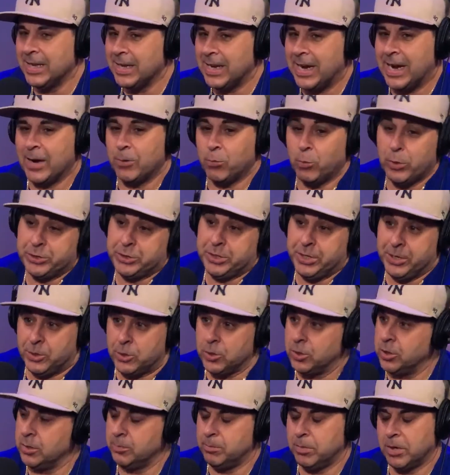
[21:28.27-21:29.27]
I wish he
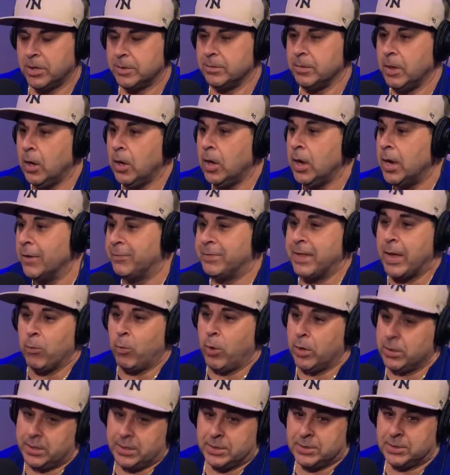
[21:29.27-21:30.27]
could, but if they
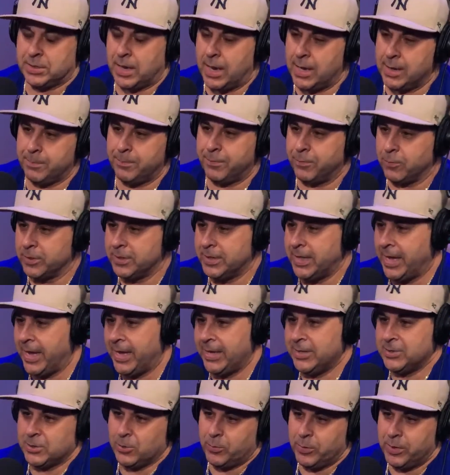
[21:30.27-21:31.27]
wanted to sign him for a
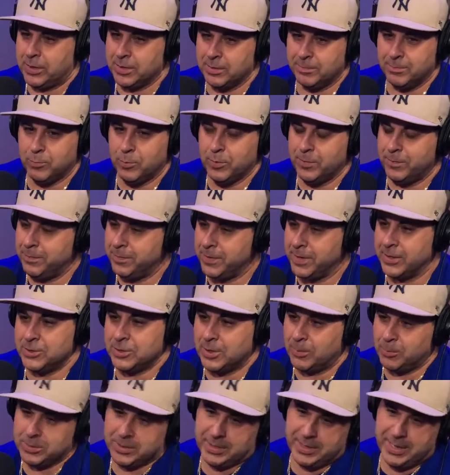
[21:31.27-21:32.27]
day so he could finish
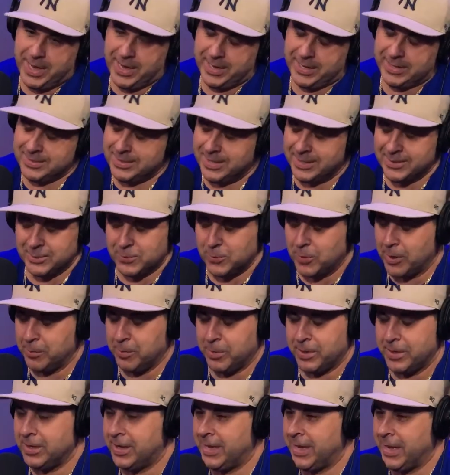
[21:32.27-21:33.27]
up with the Yankees, that's great.
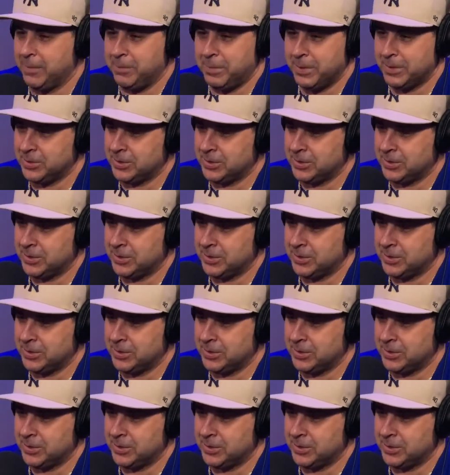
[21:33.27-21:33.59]
But he can't pitch.